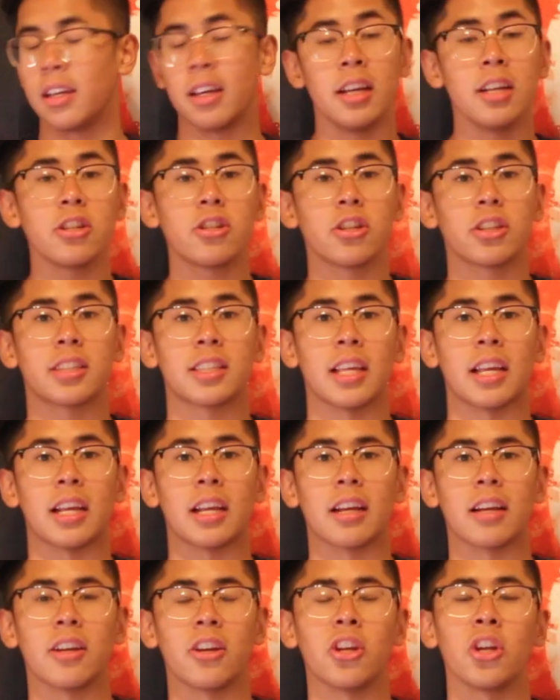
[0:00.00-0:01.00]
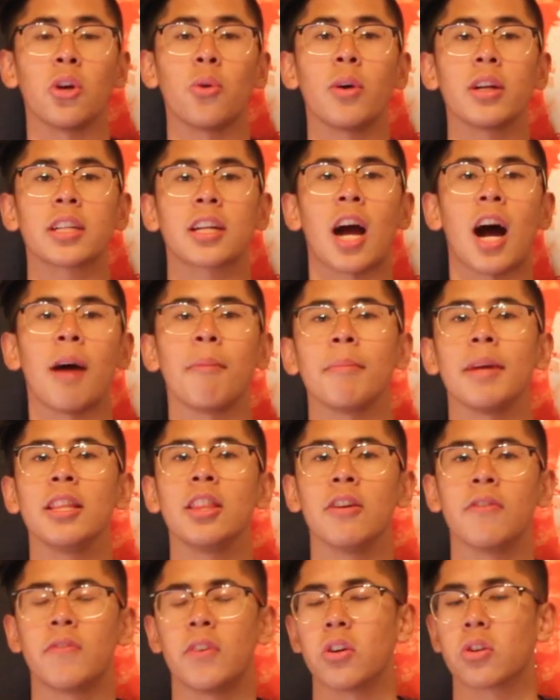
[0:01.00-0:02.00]
Interesting. You know what? Call me
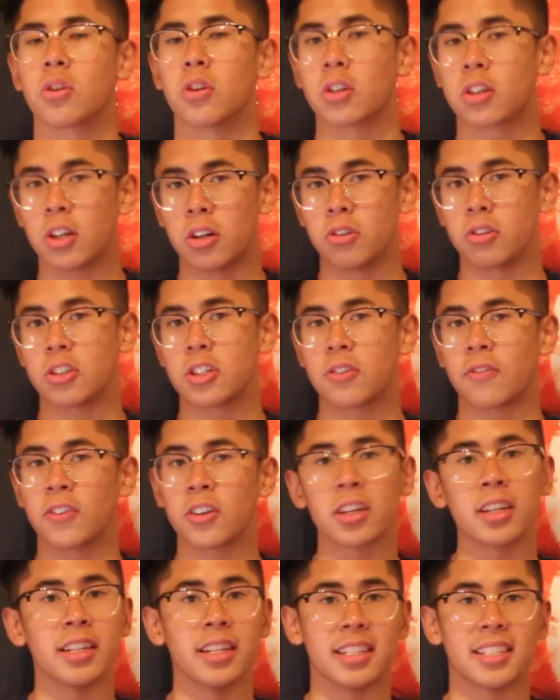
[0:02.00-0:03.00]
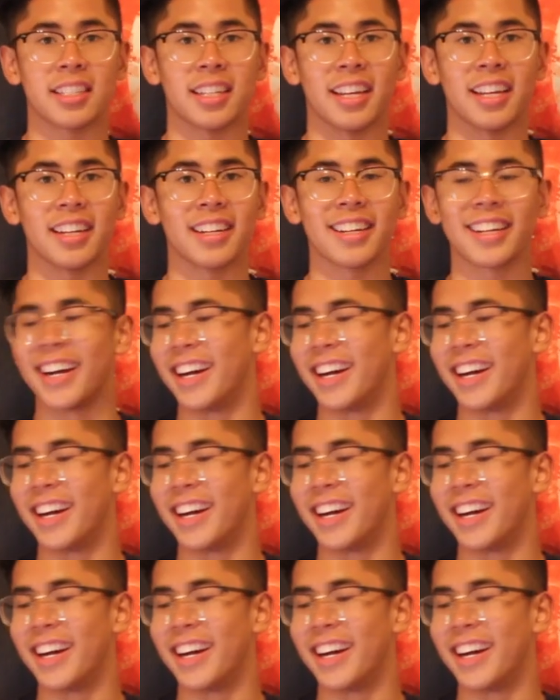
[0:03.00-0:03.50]
the vocal coach, for goodness sake.